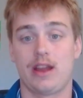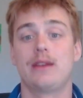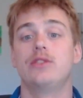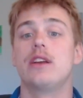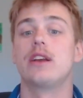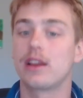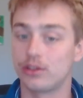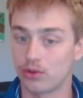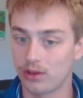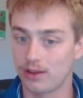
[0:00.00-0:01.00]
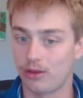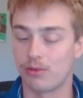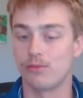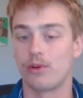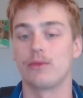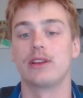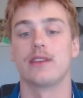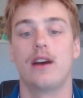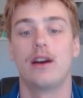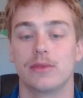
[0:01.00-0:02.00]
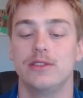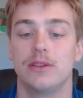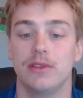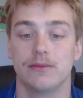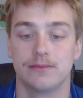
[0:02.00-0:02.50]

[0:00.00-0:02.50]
And you can kind of control it a little bit more when it's a hum because you can be